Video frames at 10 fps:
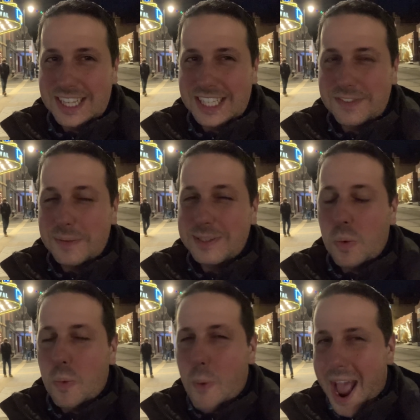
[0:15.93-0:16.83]
This film is
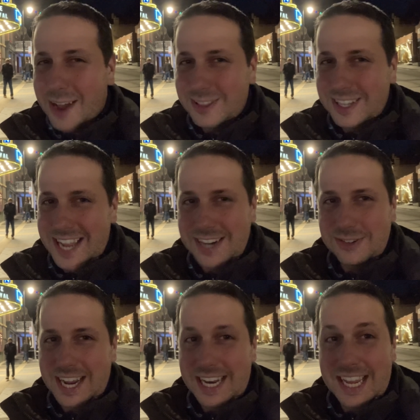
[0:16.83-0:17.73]
wildly
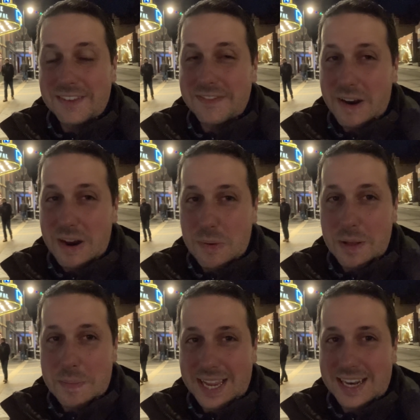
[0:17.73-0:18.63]
entertaining and very well
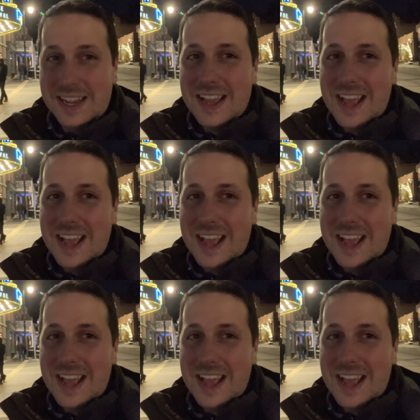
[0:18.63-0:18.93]
made.